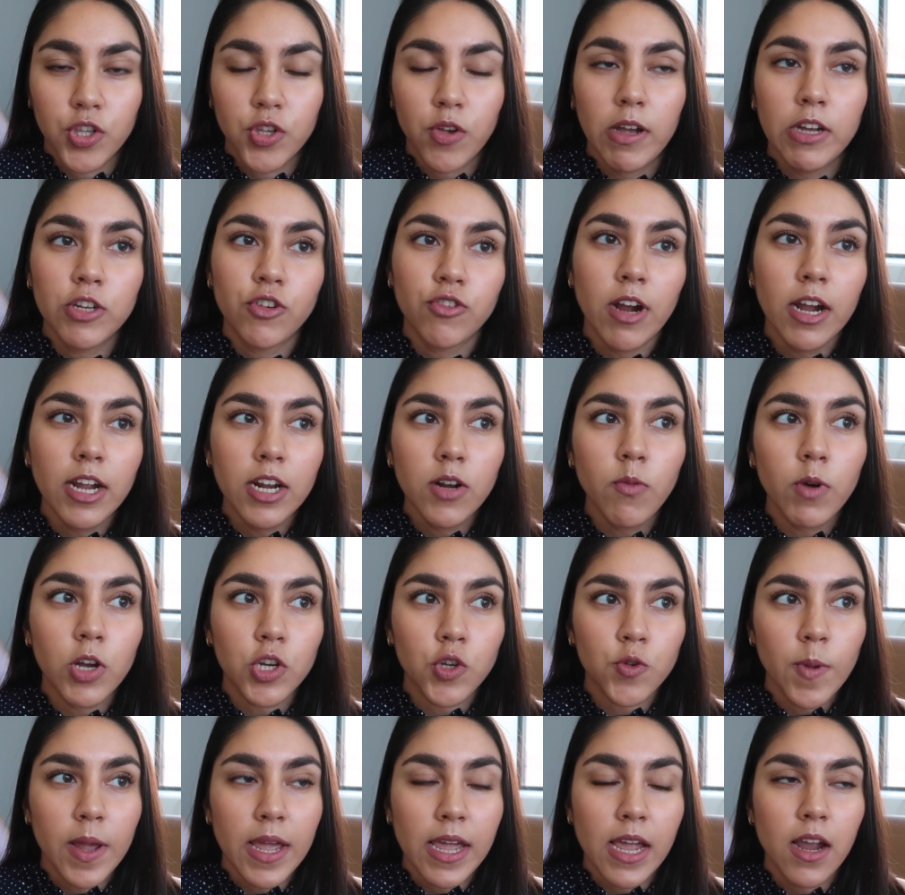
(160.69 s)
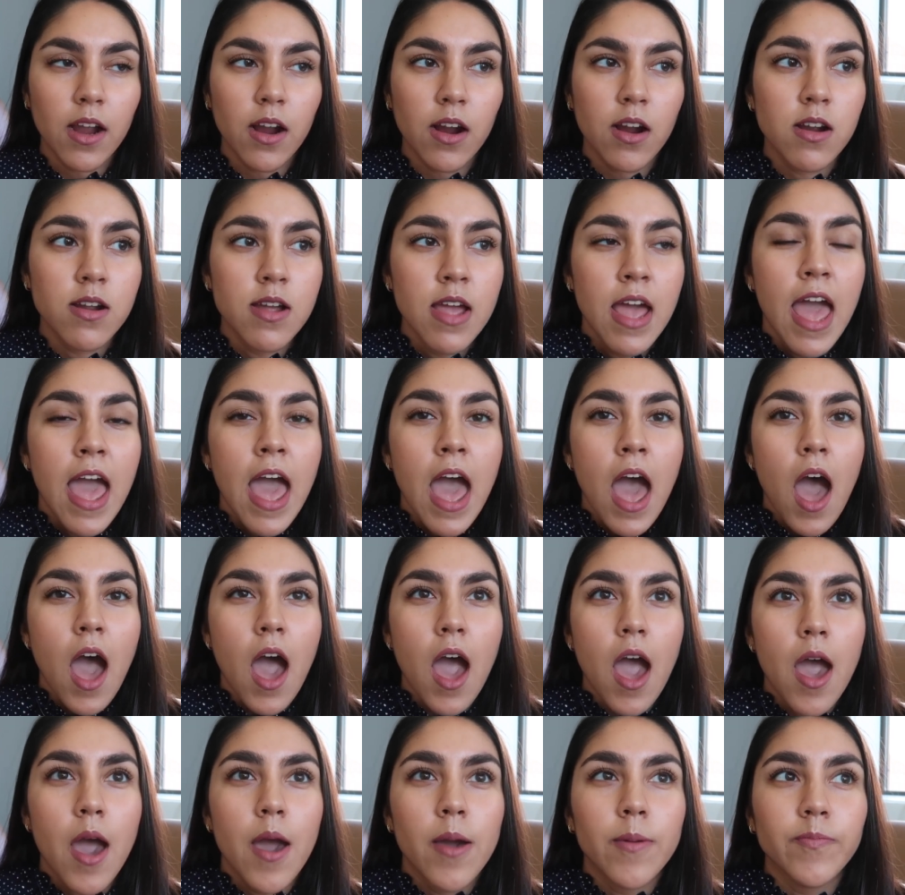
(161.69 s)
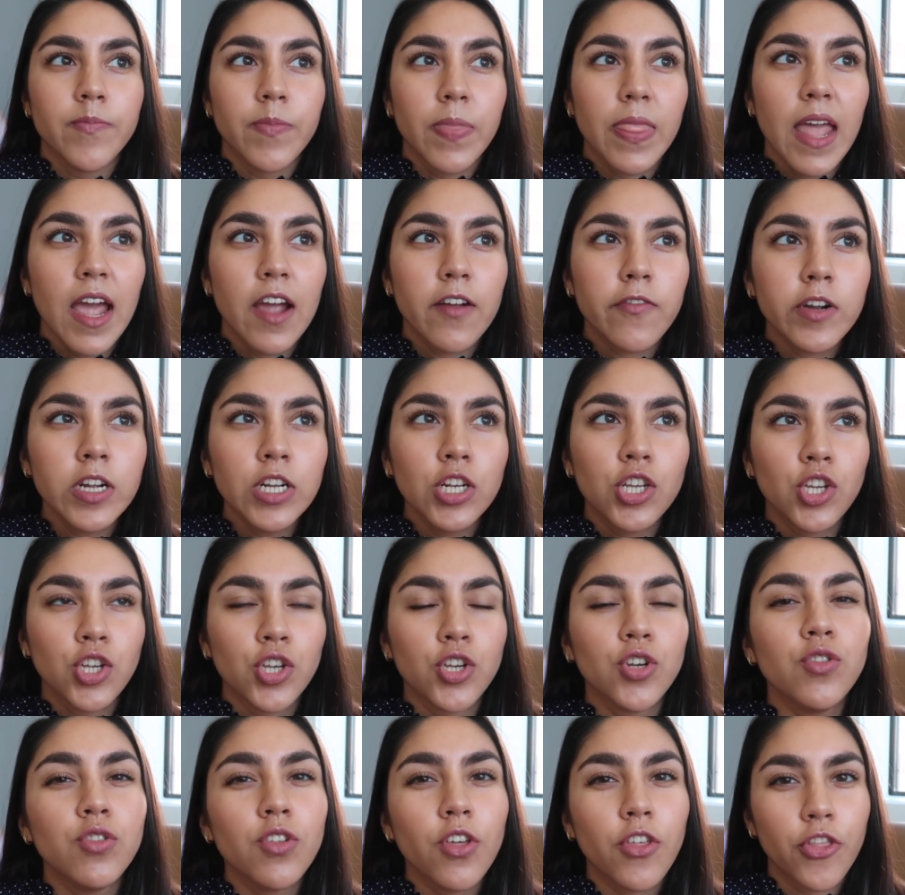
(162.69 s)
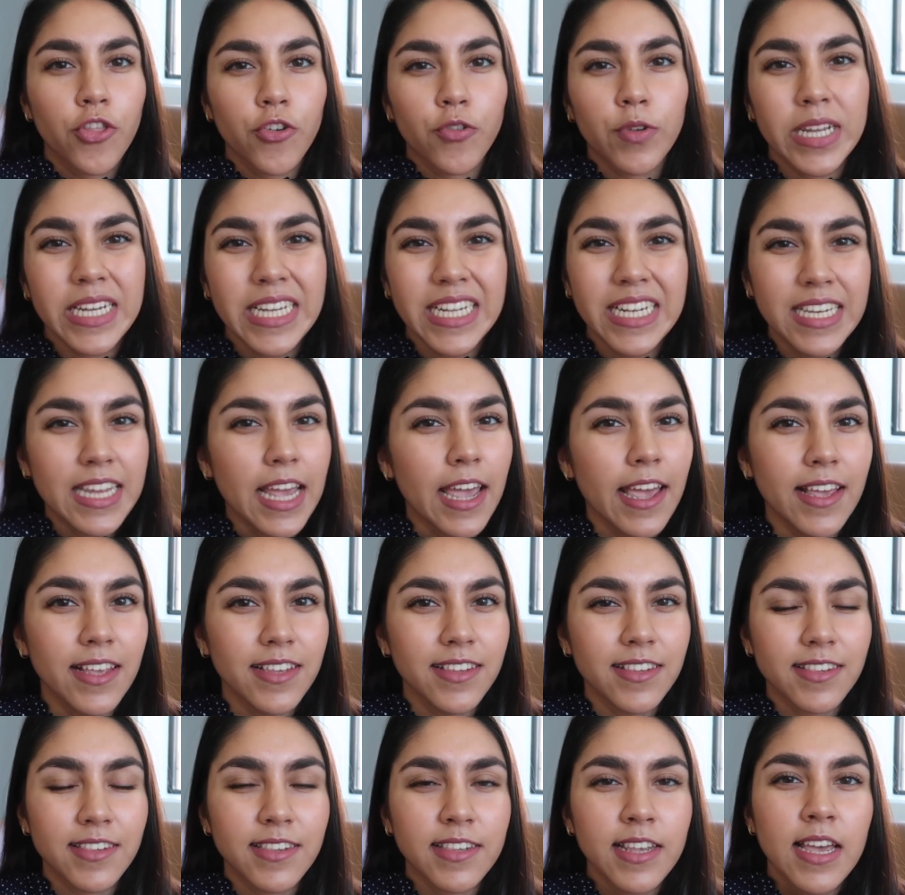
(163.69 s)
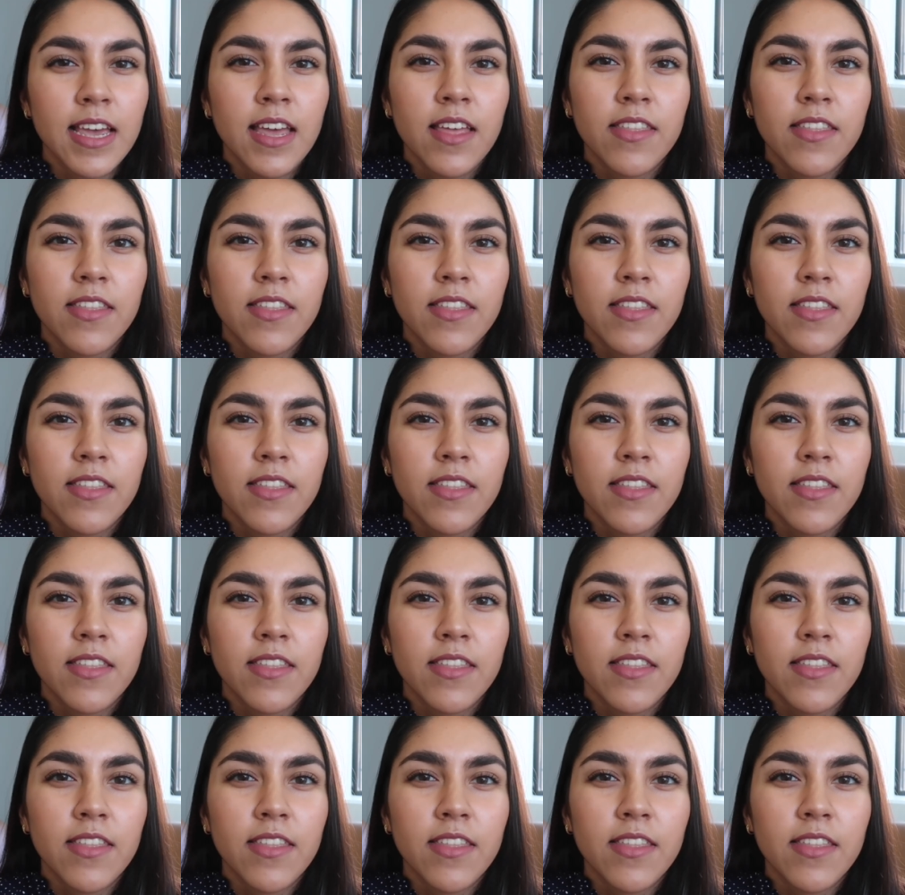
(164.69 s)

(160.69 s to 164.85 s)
So I try to wash my hair every 2 to 3 days.